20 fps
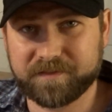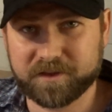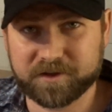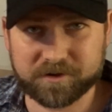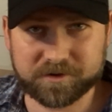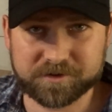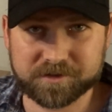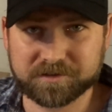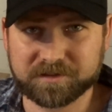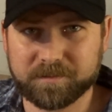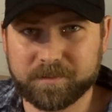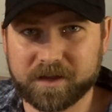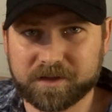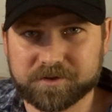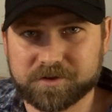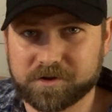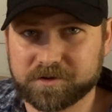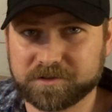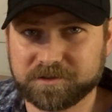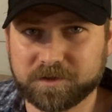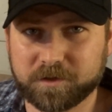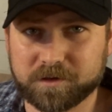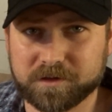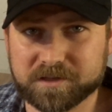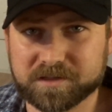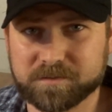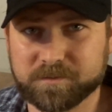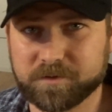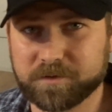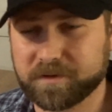thinner just to make sure it's
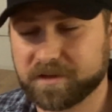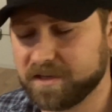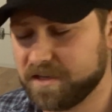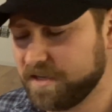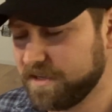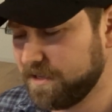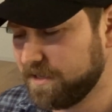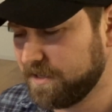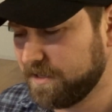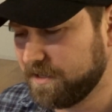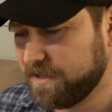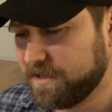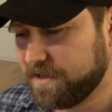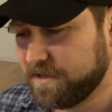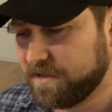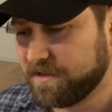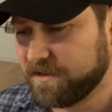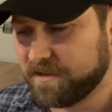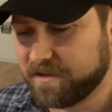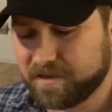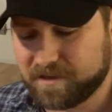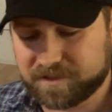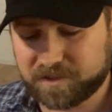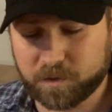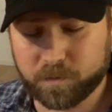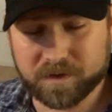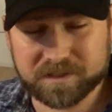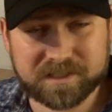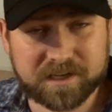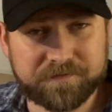totally smooth.
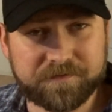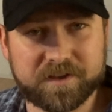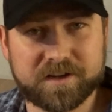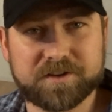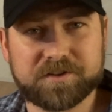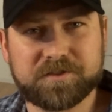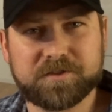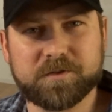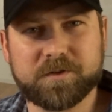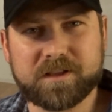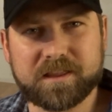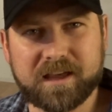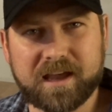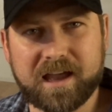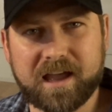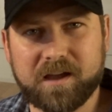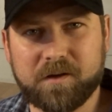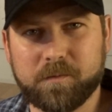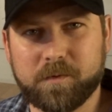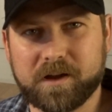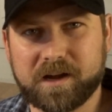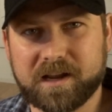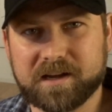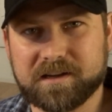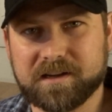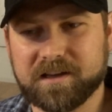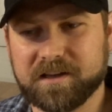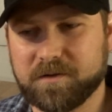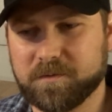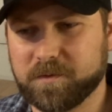So once I finished doing that, what I
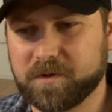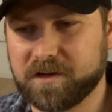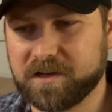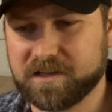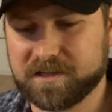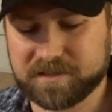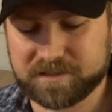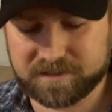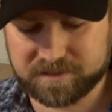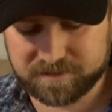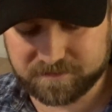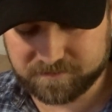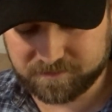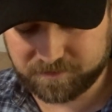did was